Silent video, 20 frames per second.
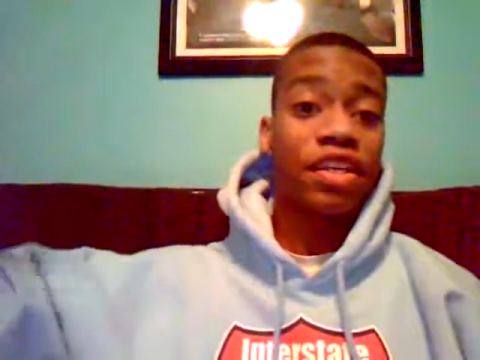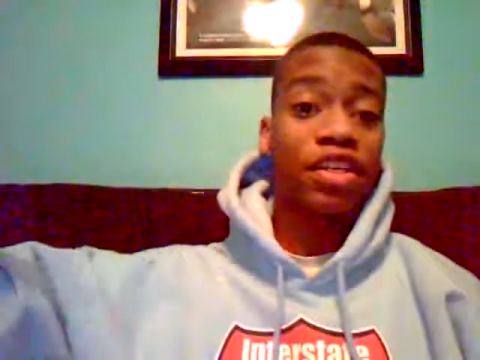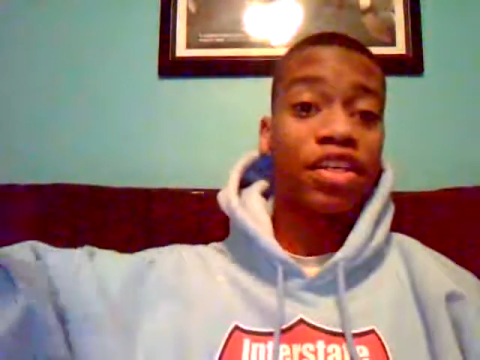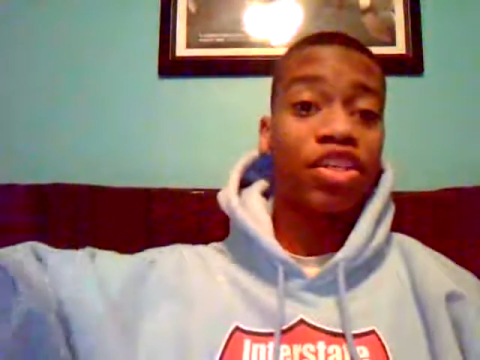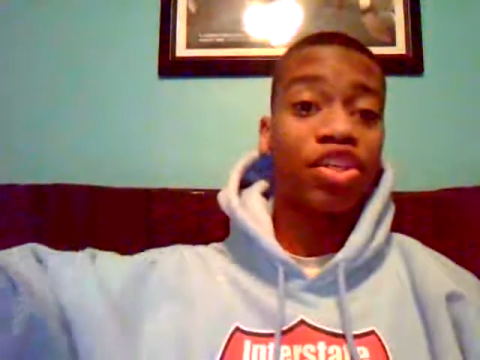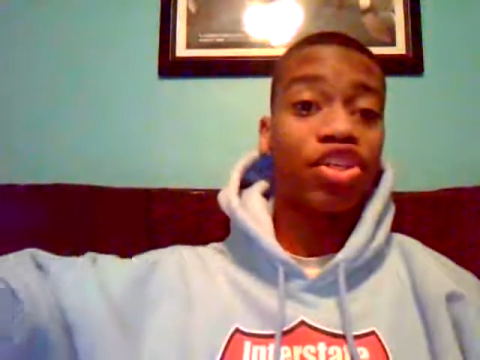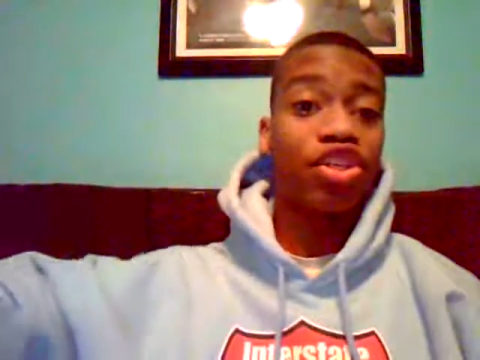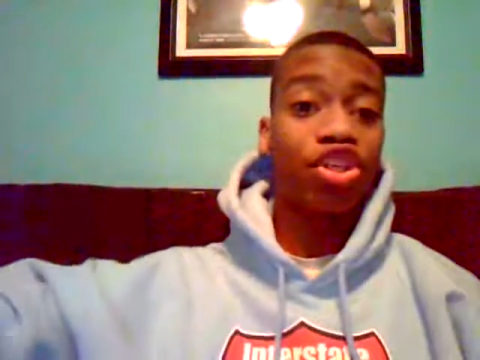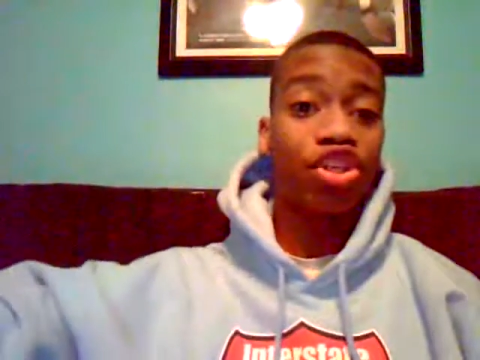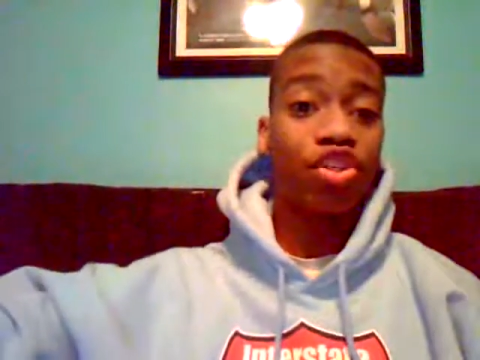
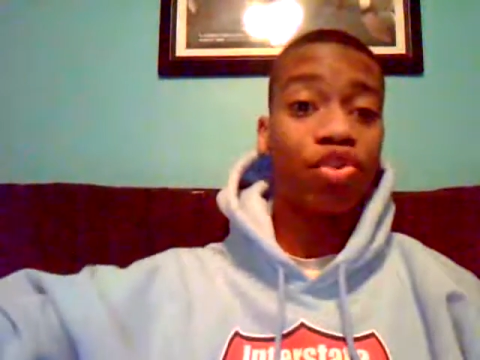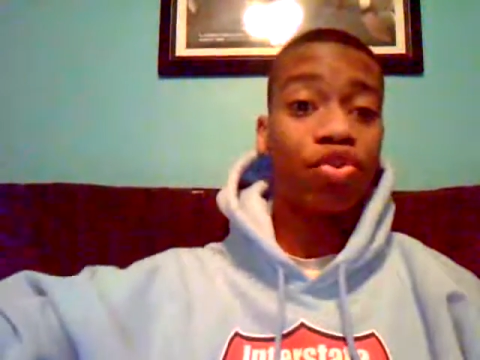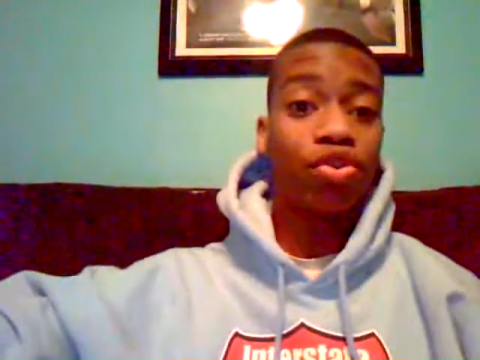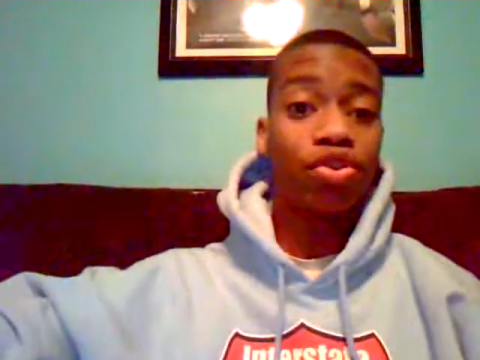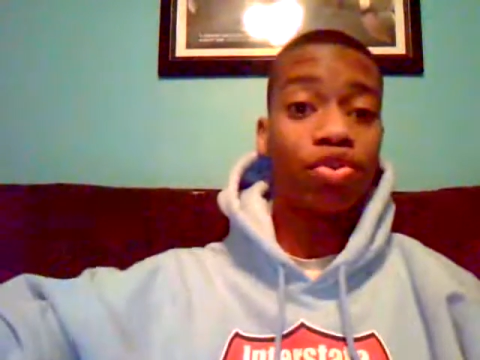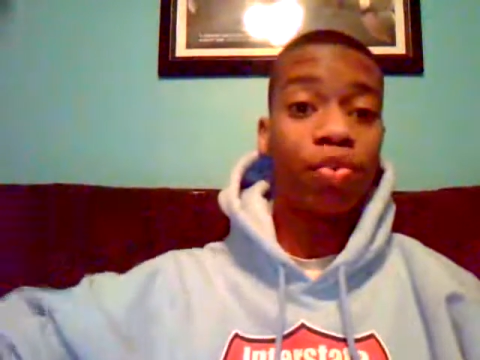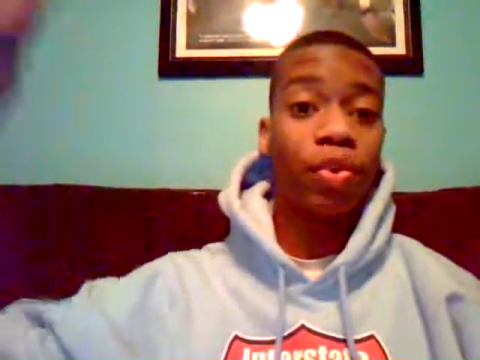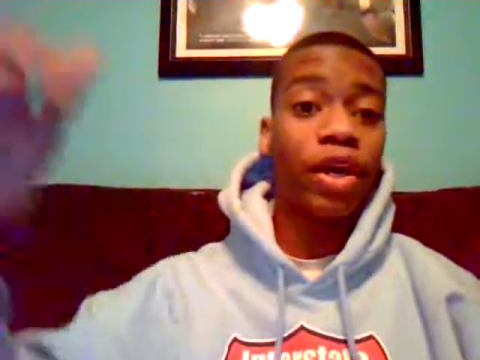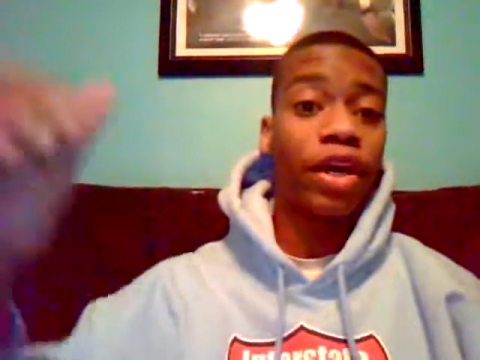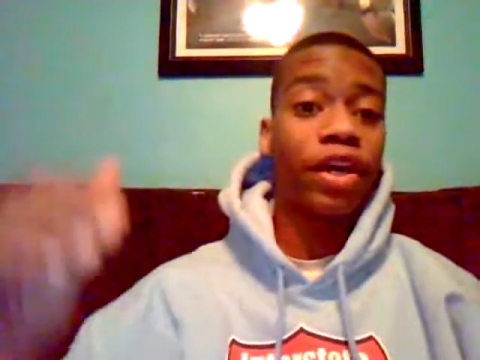
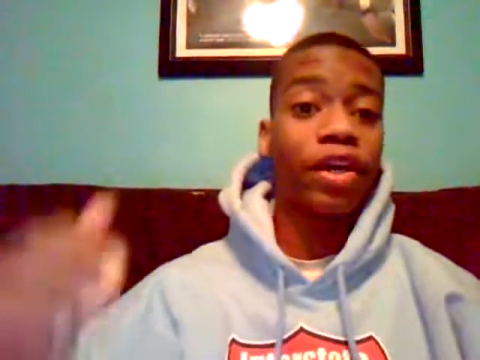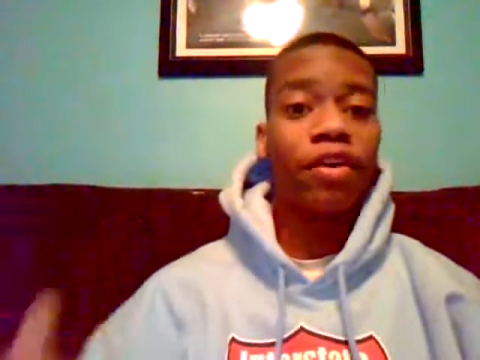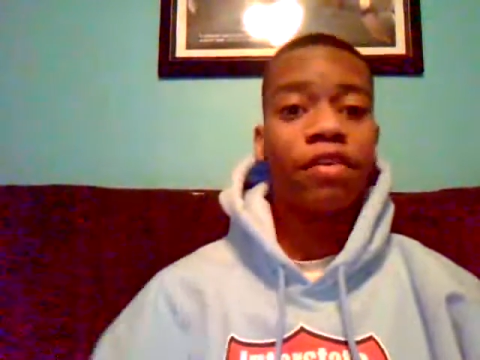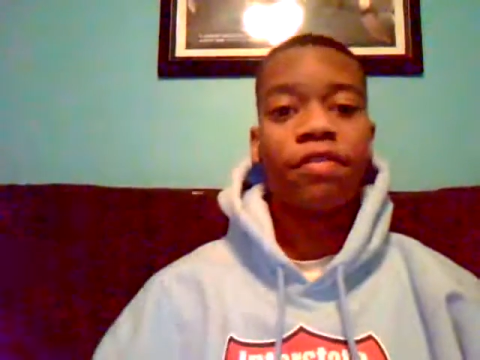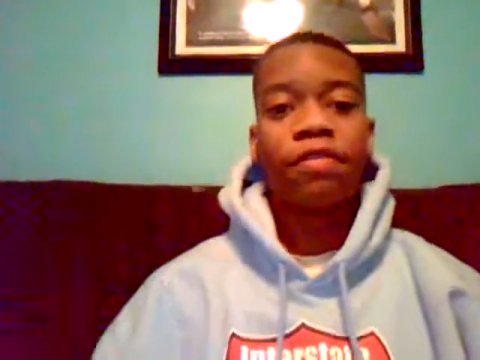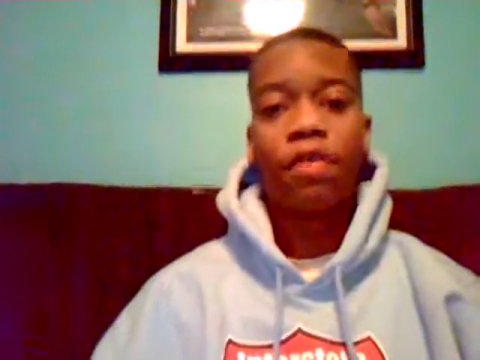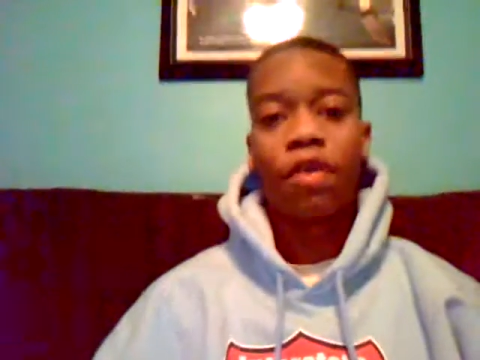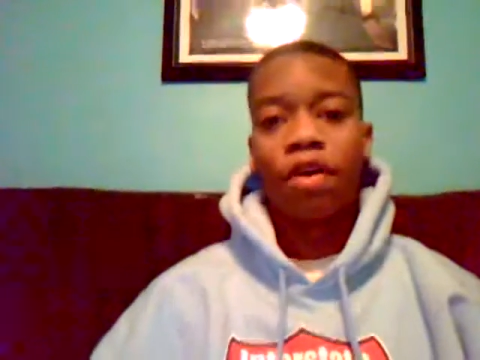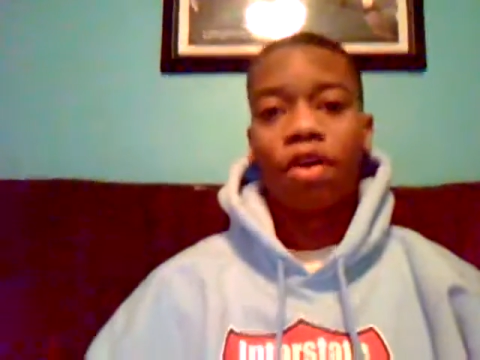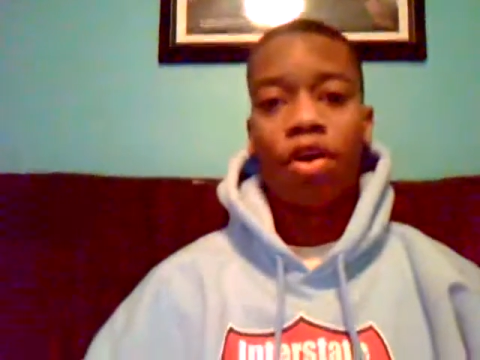huge wave,
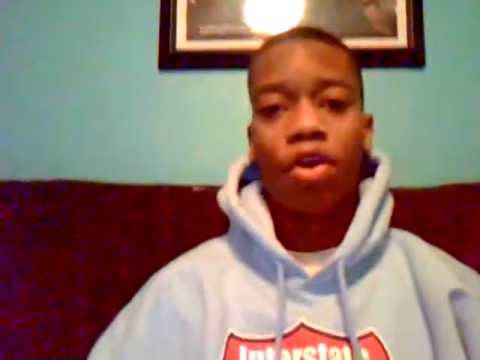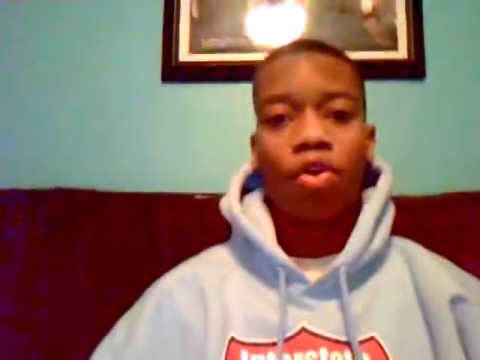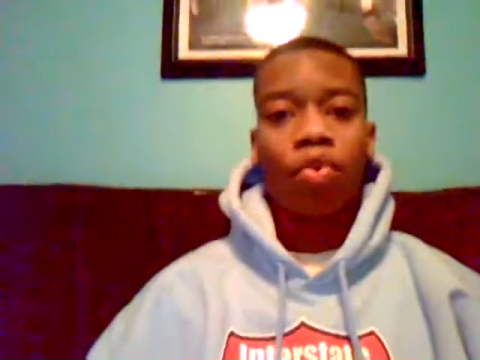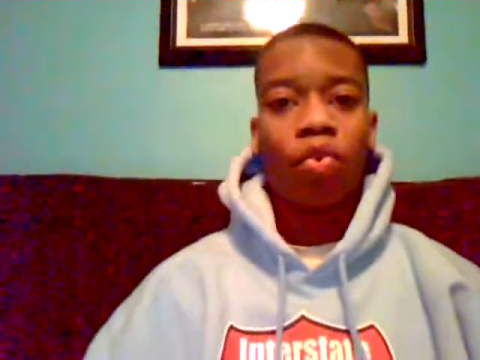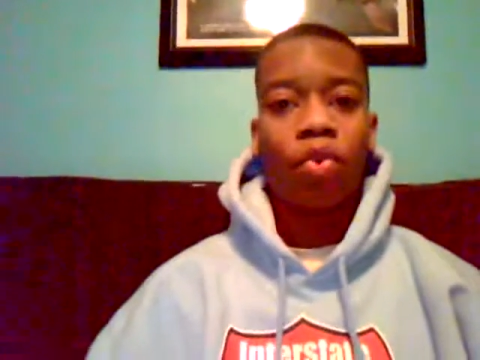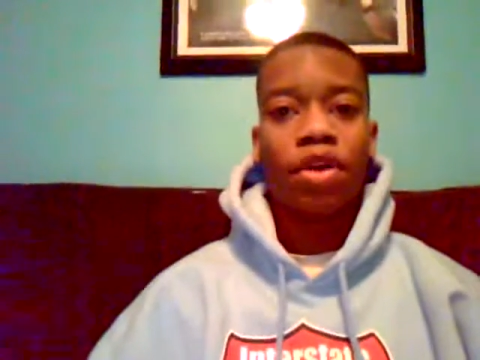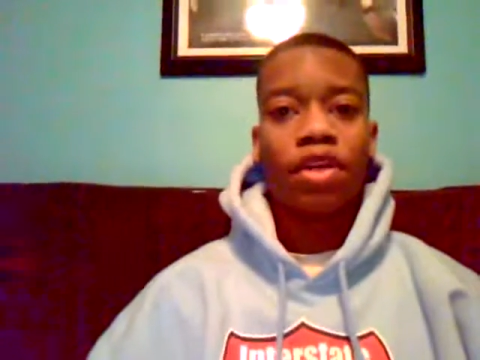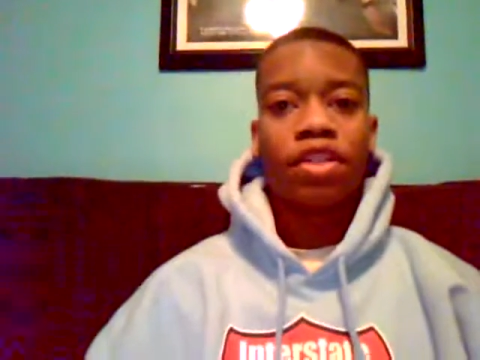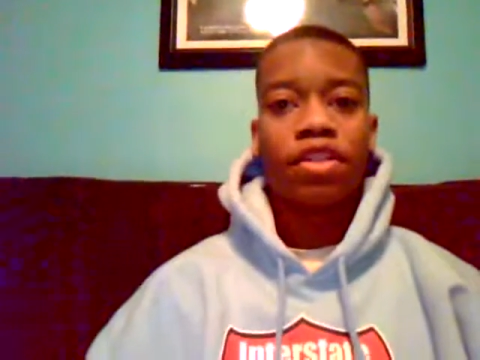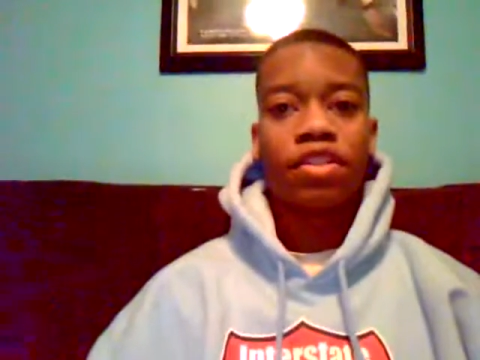
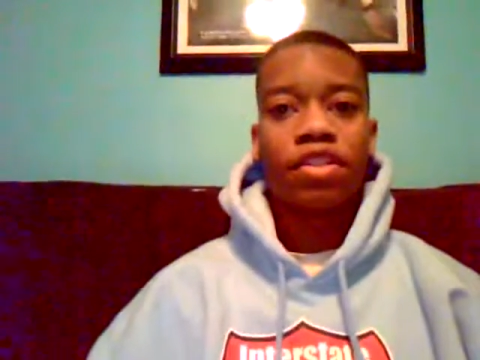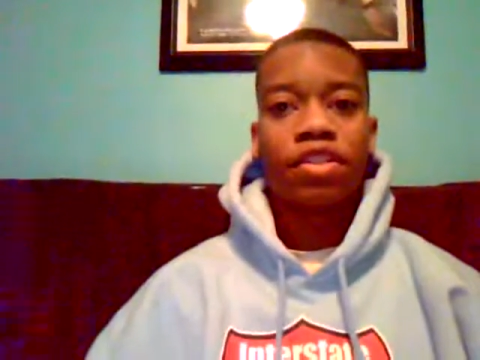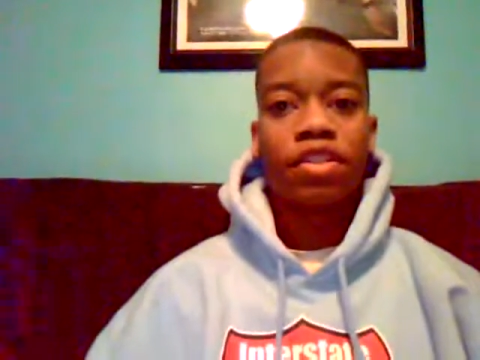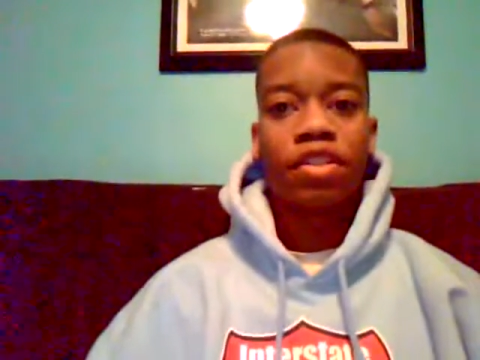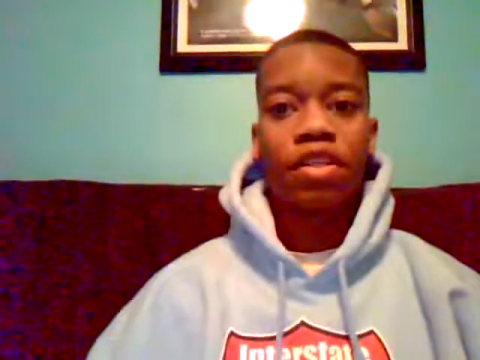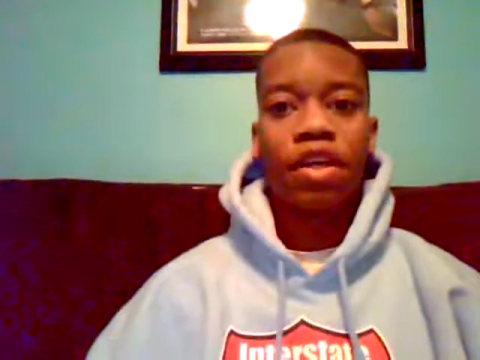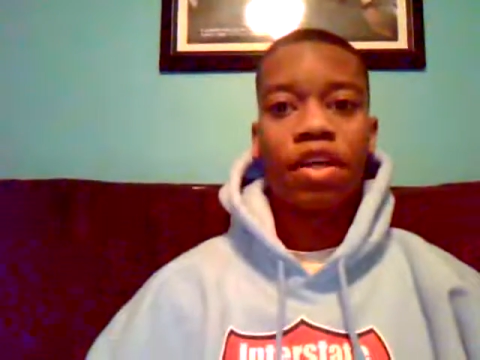which